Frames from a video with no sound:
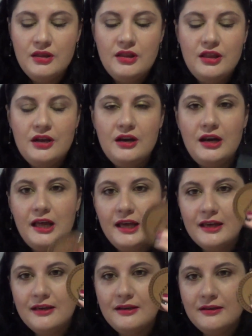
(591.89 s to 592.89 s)
they're
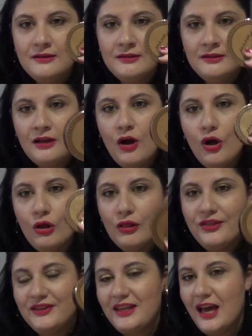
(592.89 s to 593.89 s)
like
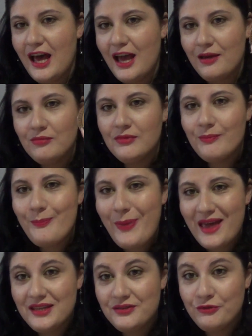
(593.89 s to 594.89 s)
all the time
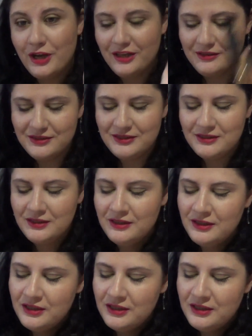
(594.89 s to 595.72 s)
best friends.